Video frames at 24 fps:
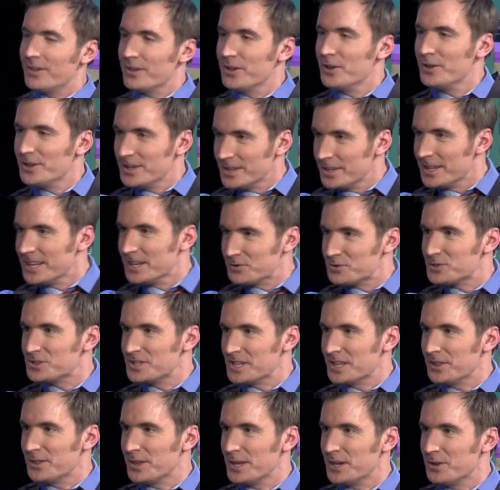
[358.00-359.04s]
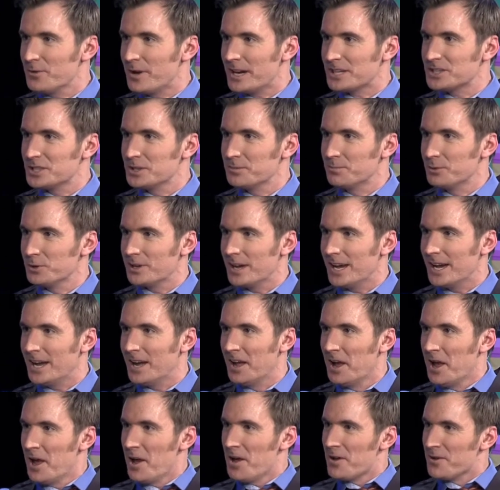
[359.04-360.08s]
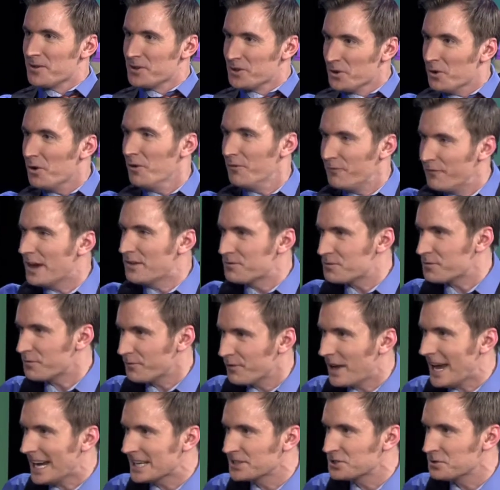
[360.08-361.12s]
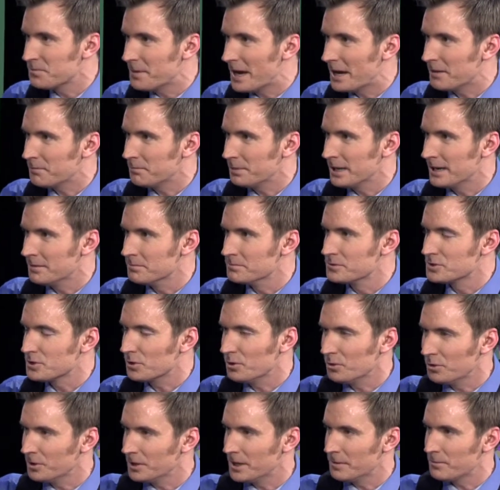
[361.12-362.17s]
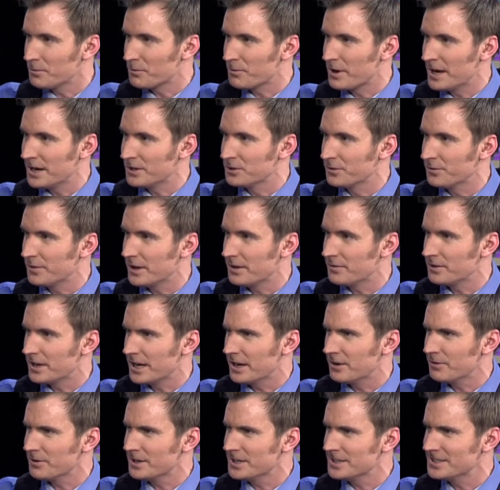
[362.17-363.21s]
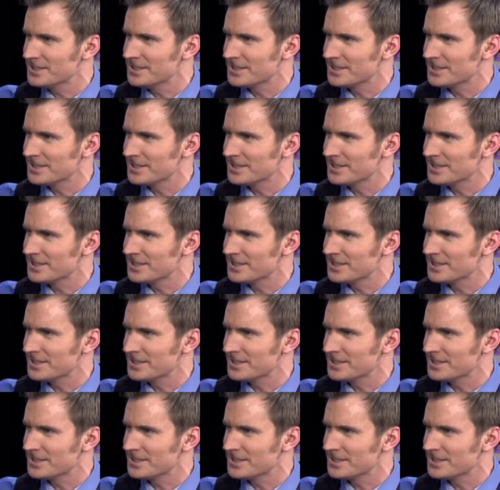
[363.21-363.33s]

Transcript: And you did an interesting thing. You actually put your favourite facts about plums all up around your favourite areas